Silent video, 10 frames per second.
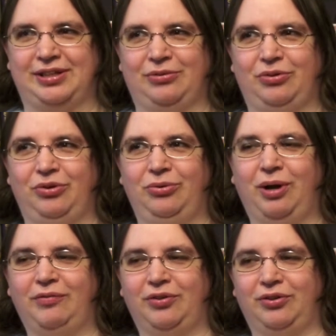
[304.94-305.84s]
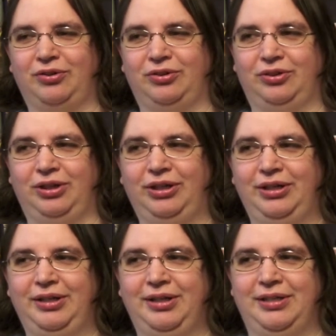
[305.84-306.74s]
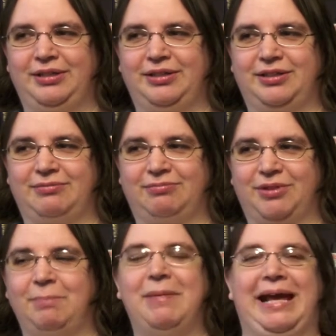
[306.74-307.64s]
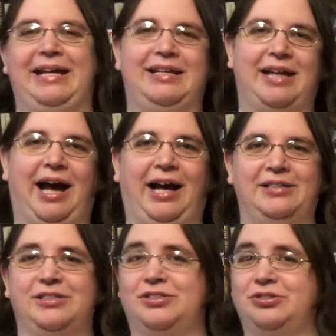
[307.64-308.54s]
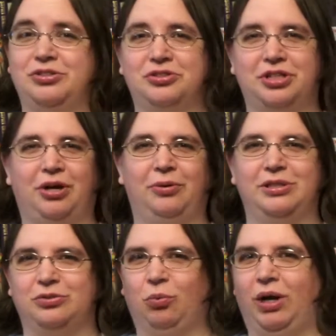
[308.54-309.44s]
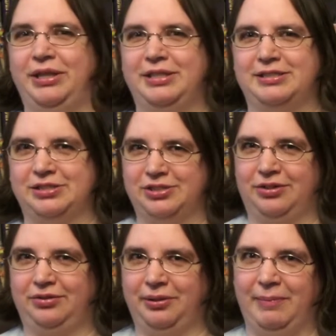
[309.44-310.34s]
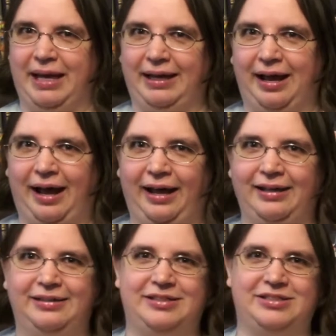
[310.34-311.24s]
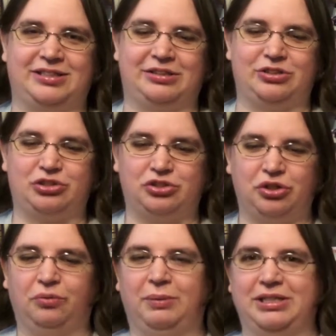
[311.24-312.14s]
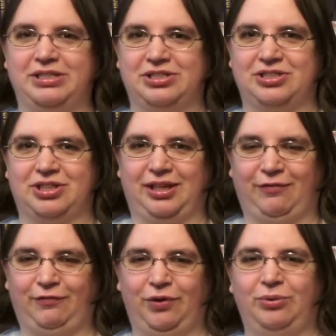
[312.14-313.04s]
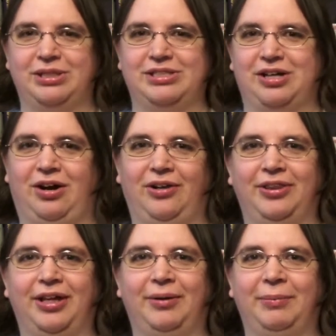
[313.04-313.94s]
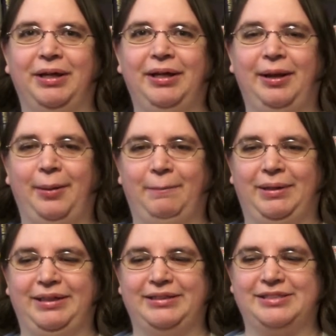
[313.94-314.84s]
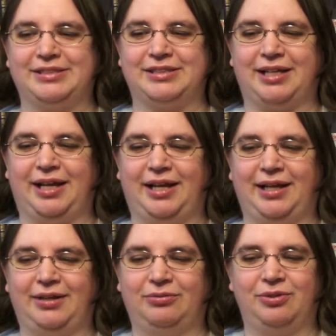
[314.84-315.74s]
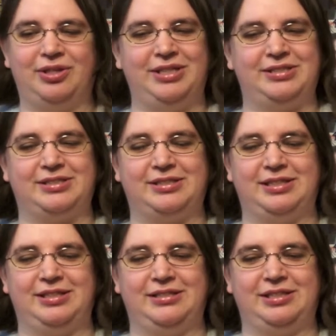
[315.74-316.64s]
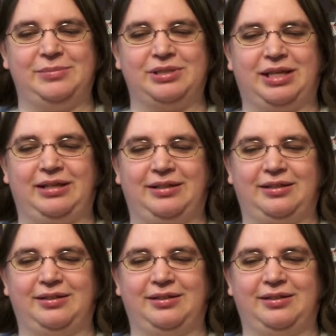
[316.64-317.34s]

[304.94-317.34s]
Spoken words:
like whoever the main guy, since there's usually always one that's considered the main guy, gets like so much like focus on them, but with this it seems like